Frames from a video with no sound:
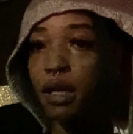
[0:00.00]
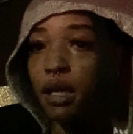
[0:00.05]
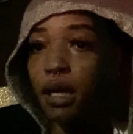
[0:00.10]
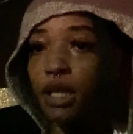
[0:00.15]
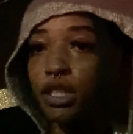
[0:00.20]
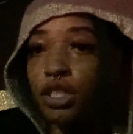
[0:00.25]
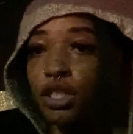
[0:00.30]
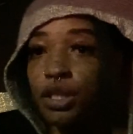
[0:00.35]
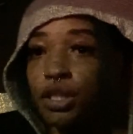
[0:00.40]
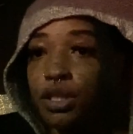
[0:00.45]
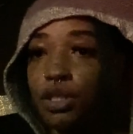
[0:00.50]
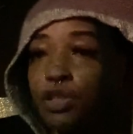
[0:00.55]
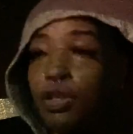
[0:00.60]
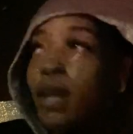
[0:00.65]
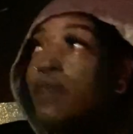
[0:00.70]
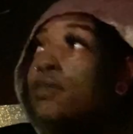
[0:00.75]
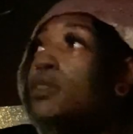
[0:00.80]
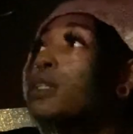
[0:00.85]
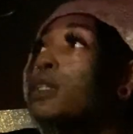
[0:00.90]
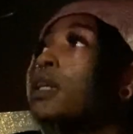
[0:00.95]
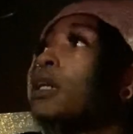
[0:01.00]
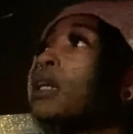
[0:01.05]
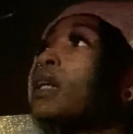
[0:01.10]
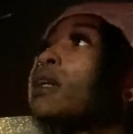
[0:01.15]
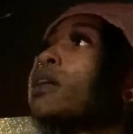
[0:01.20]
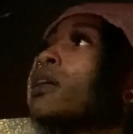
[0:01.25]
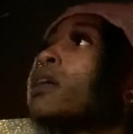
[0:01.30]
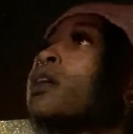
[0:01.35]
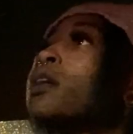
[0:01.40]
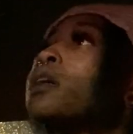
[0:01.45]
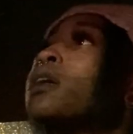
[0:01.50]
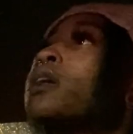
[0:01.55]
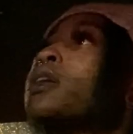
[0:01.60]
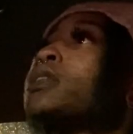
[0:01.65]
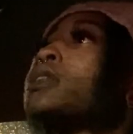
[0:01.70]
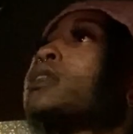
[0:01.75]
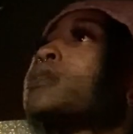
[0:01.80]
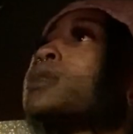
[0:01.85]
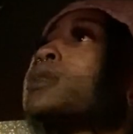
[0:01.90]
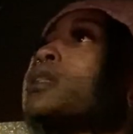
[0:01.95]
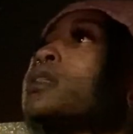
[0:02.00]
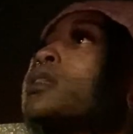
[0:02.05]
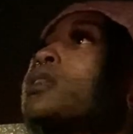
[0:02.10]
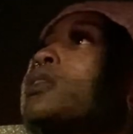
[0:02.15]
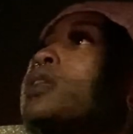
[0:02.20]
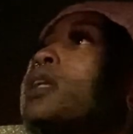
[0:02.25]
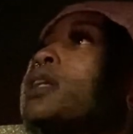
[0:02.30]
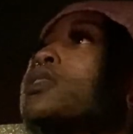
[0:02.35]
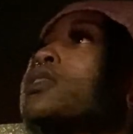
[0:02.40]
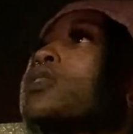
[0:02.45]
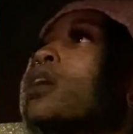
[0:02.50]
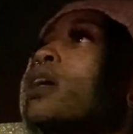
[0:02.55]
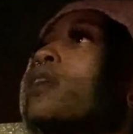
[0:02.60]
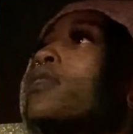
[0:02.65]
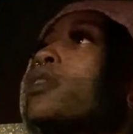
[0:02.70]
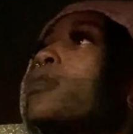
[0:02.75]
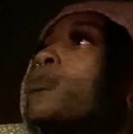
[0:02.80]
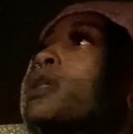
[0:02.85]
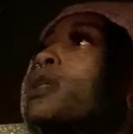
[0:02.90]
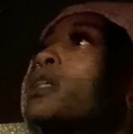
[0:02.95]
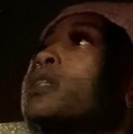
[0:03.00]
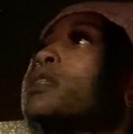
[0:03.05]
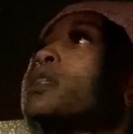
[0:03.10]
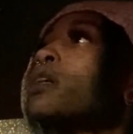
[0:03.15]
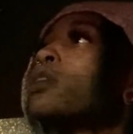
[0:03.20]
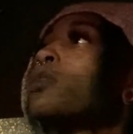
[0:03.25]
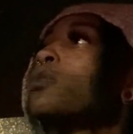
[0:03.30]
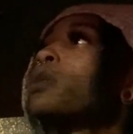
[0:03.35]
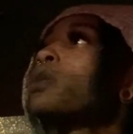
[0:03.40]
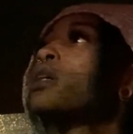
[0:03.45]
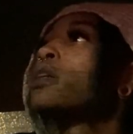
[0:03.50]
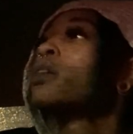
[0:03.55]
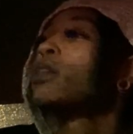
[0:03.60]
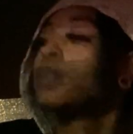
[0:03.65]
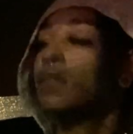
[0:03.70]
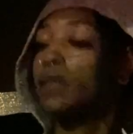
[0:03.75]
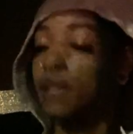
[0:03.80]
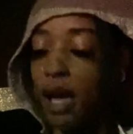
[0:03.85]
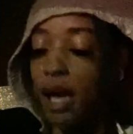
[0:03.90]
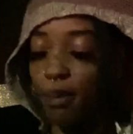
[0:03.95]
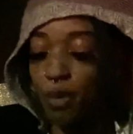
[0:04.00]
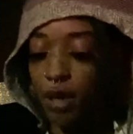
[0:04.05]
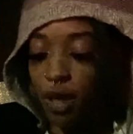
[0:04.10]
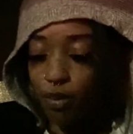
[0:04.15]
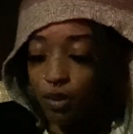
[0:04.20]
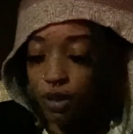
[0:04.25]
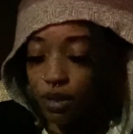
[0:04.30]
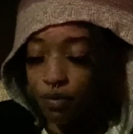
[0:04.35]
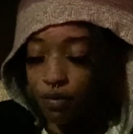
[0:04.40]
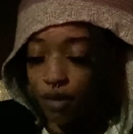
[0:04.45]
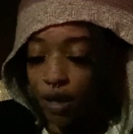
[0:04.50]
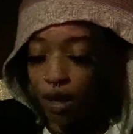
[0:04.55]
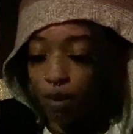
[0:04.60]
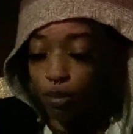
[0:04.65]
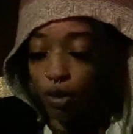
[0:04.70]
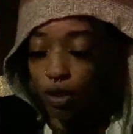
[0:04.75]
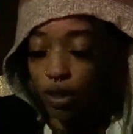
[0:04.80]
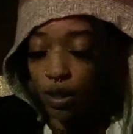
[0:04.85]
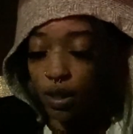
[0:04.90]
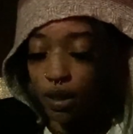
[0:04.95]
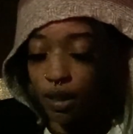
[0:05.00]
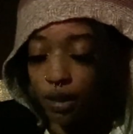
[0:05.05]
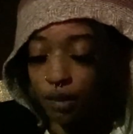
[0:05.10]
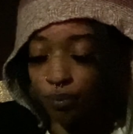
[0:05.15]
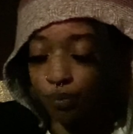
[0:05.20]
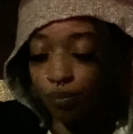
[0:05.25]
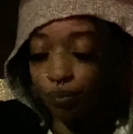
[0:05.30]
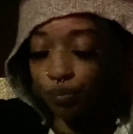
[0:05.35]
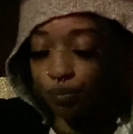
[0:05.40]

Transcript: I should drive tonight sometimes I don't like driving because I don't want to not be able to find parking